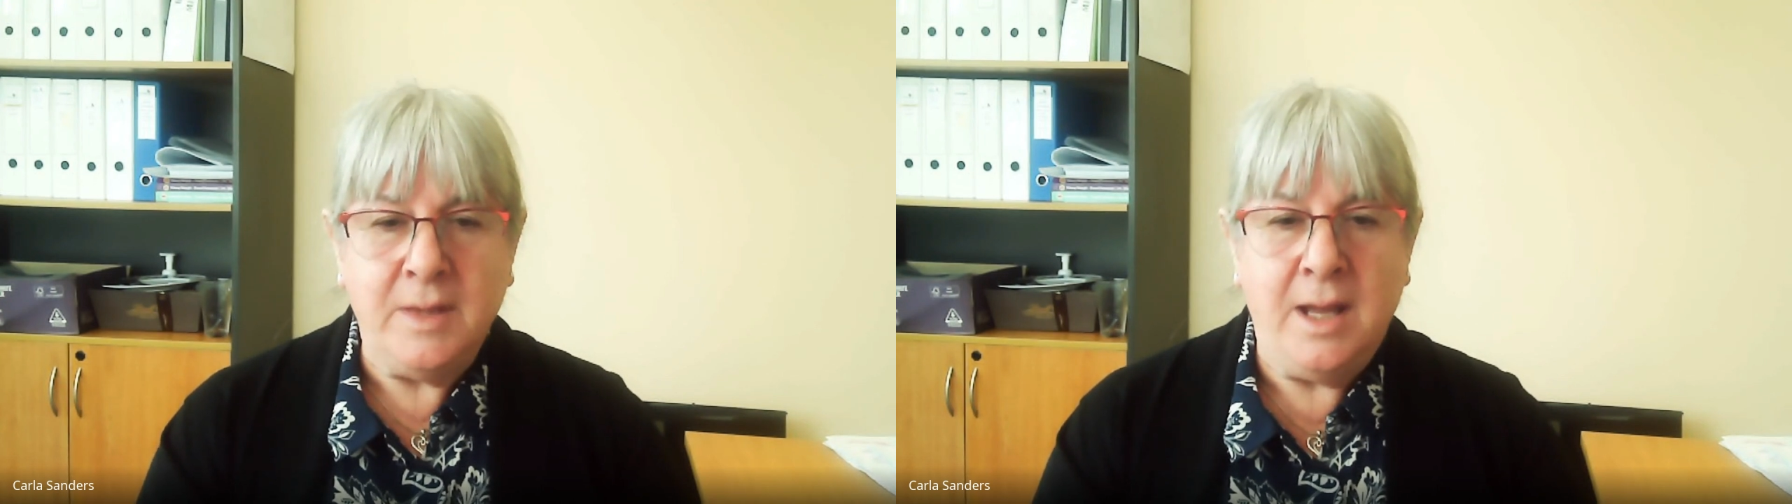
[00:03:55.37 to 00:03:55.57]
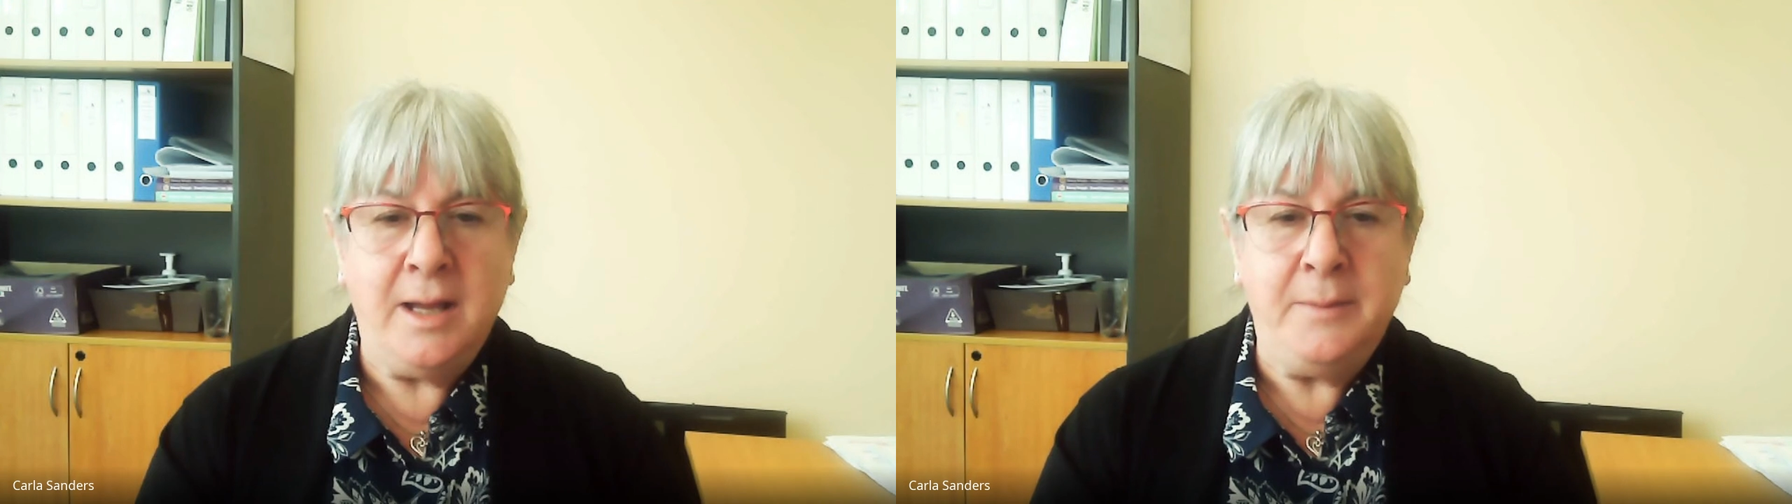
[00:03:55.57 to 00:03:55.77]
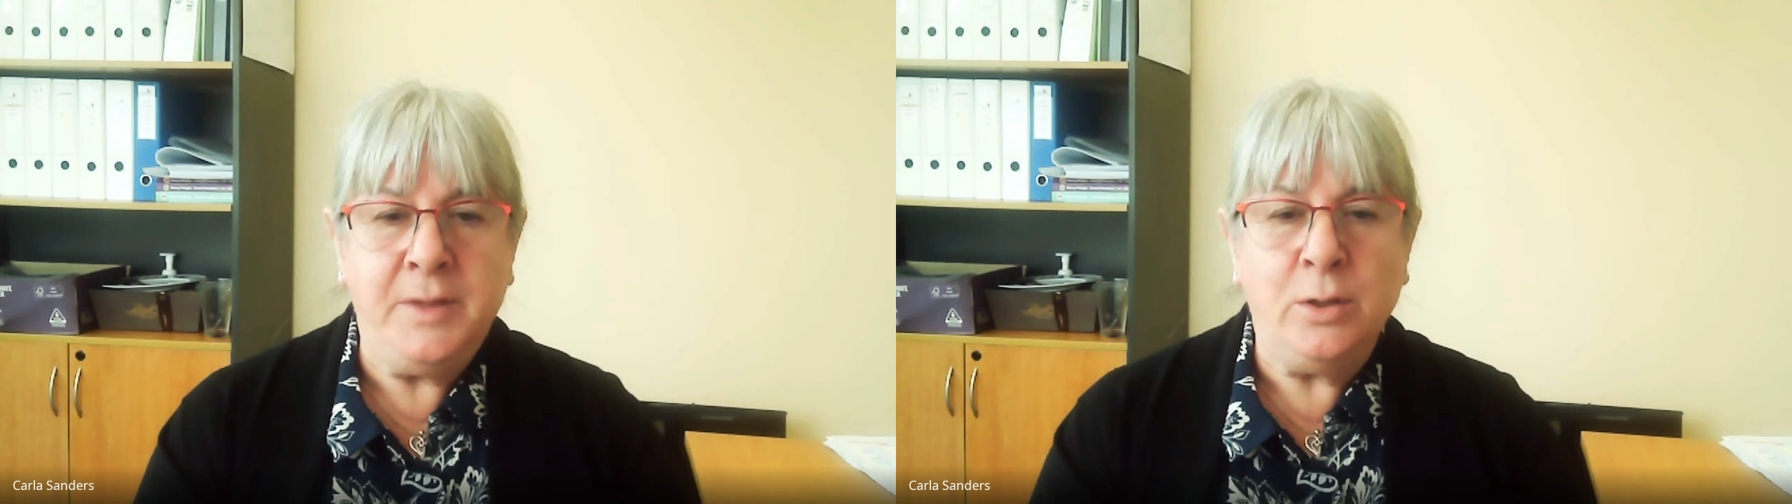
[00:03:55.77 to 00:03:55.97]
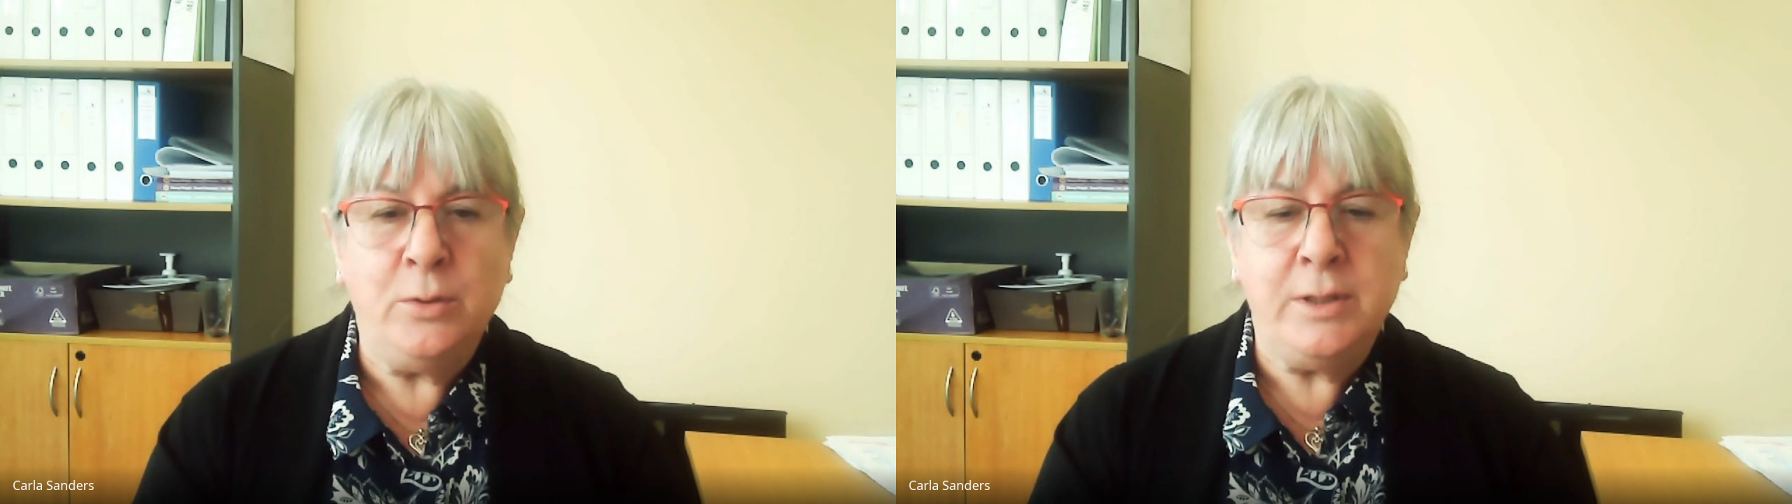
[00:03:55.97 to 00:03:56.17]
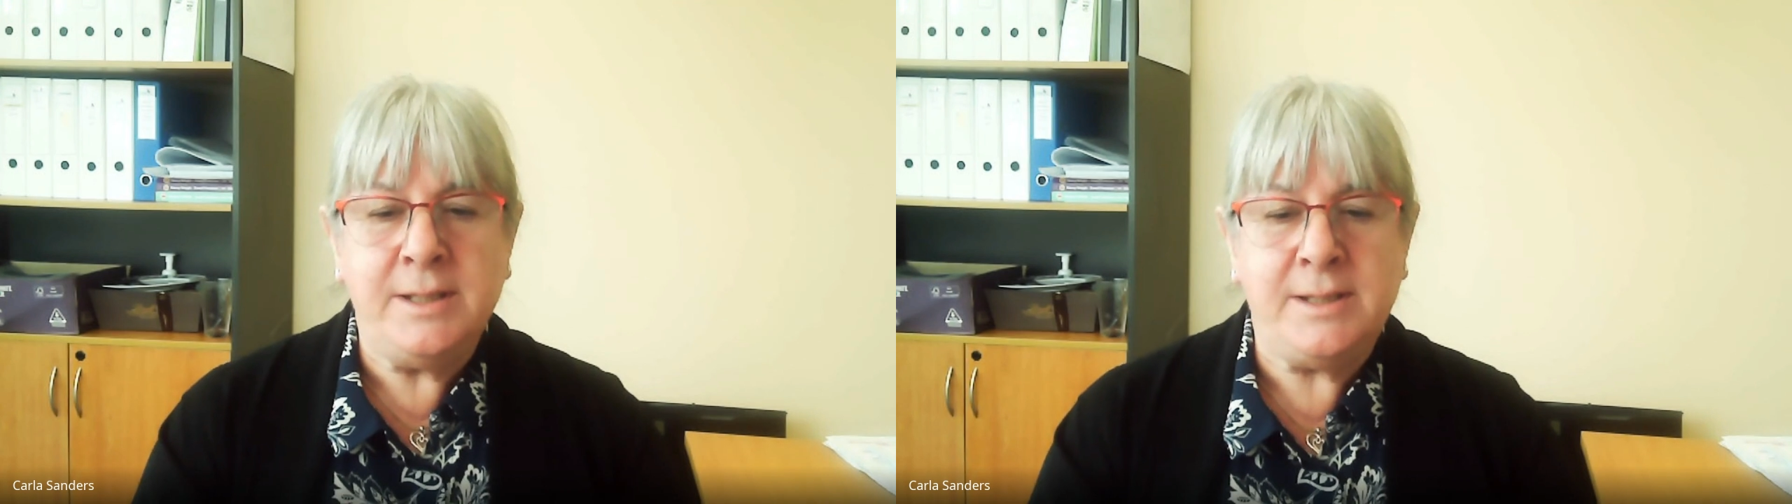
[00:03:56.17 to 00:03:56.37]
the
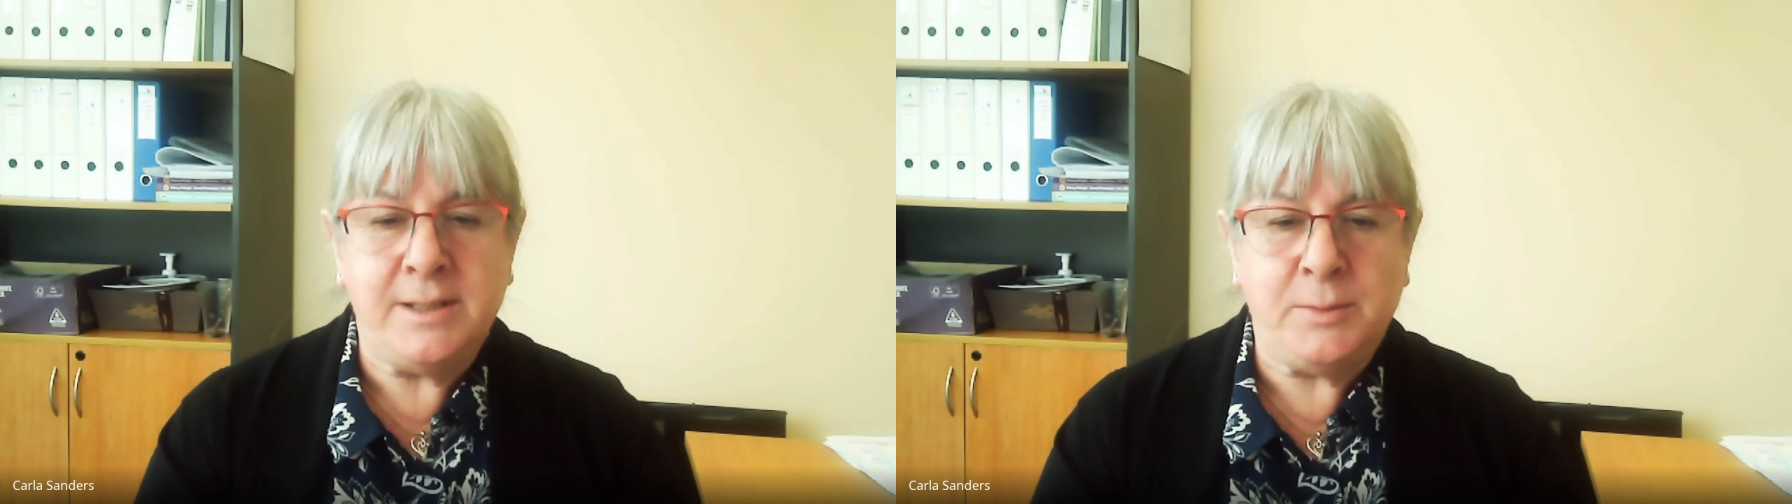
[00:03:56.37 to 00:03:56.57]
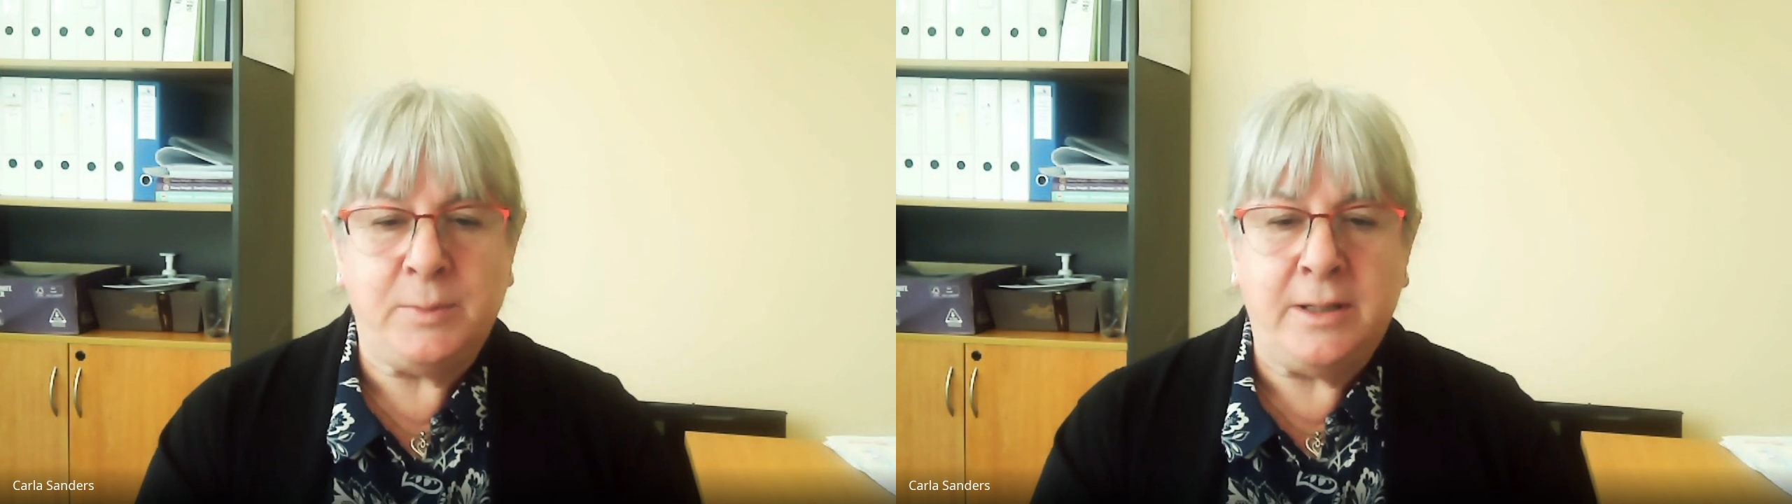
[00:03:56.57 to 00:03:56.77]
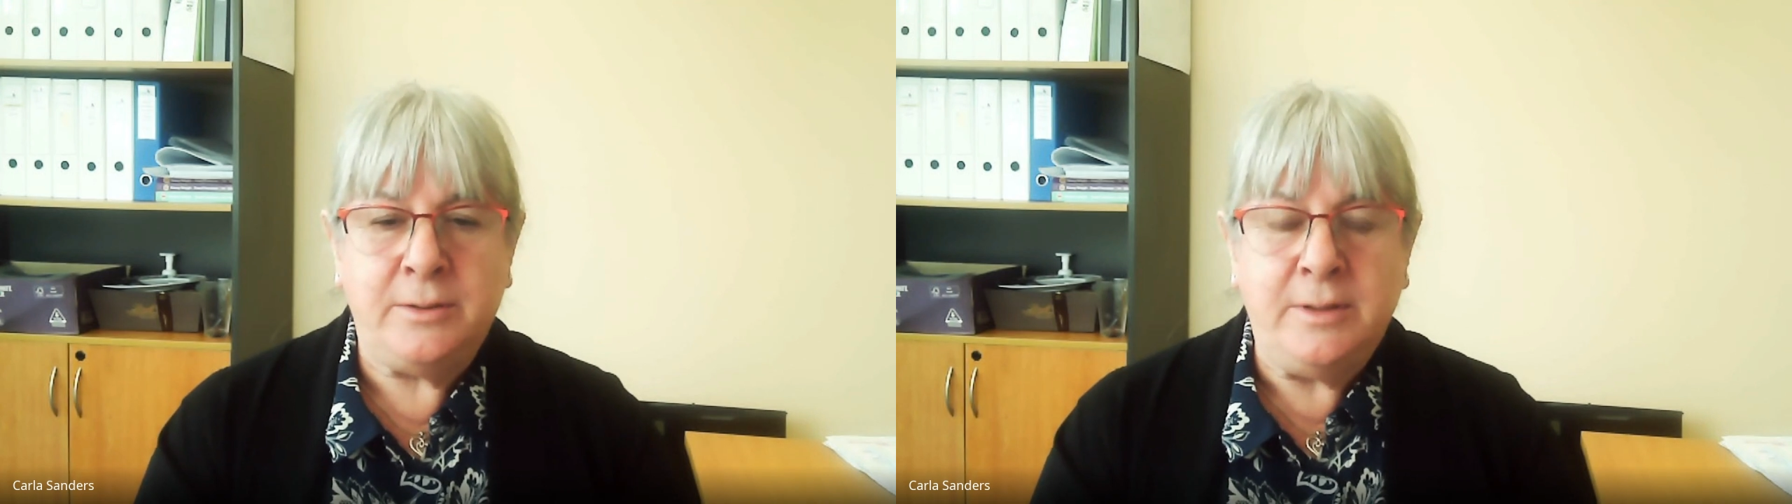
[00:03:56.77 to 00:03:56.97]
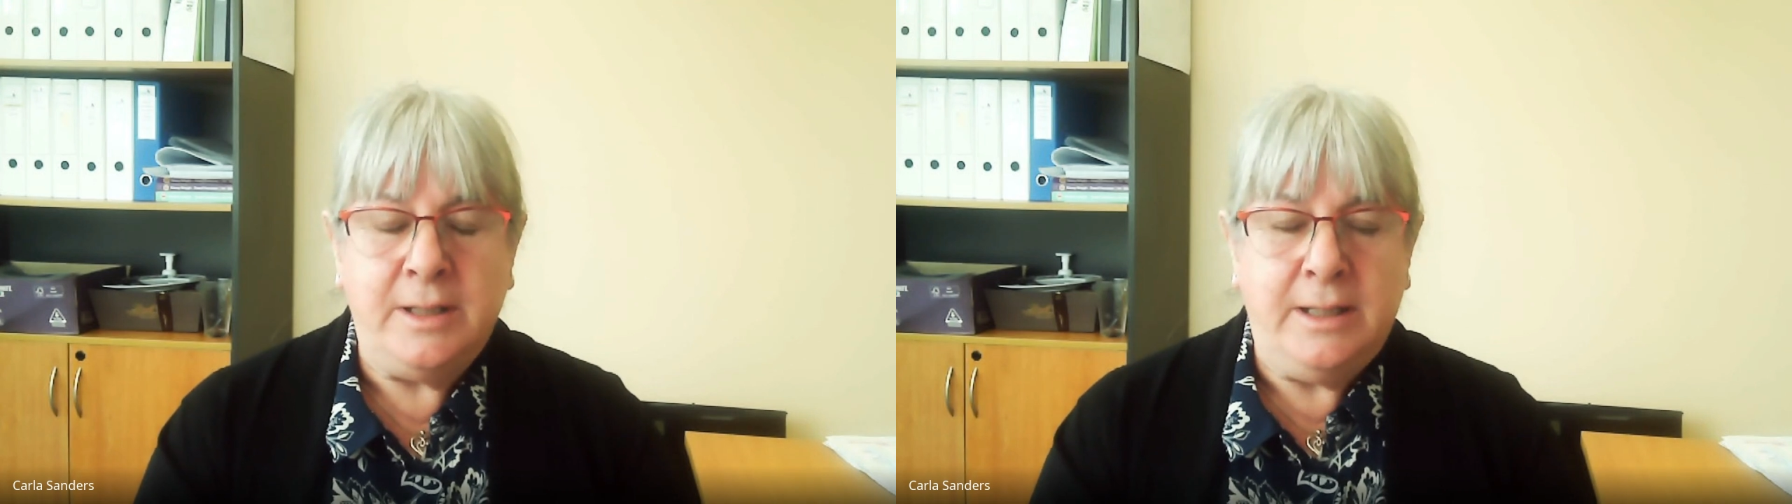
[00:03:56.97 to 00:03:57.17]
lawyers as well.